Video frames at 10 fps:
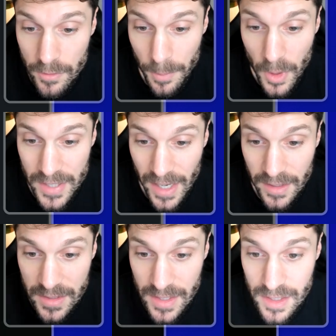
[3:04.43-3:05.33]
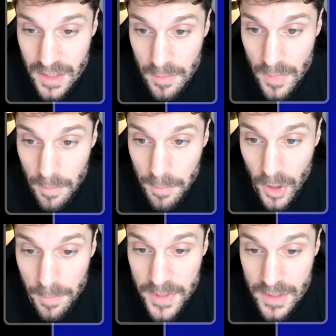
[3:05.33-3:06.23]
from our tagging system
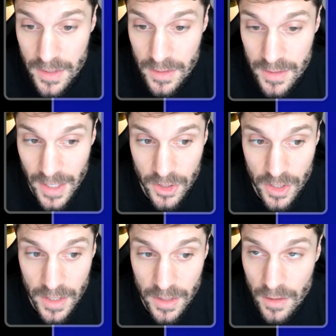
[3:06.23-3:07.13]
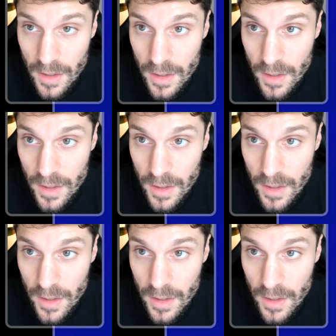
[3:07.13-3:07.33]
purpose section here.